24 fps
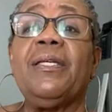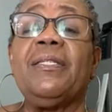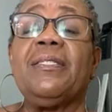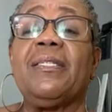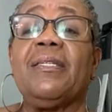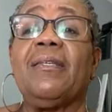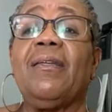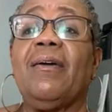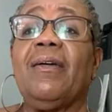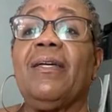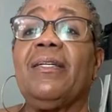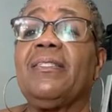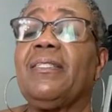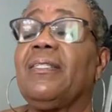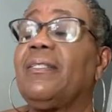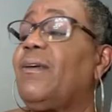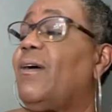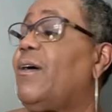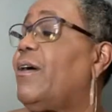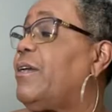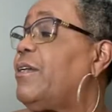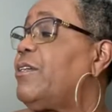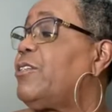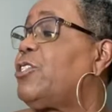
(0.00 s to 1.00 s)
is an, is an
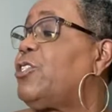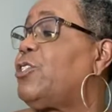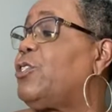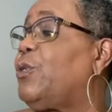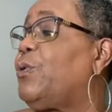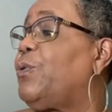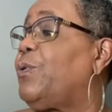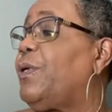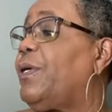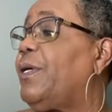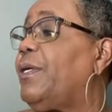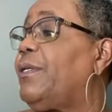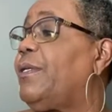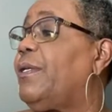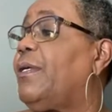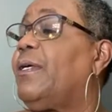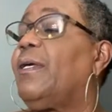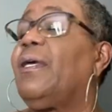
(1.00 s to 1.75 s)
honor student.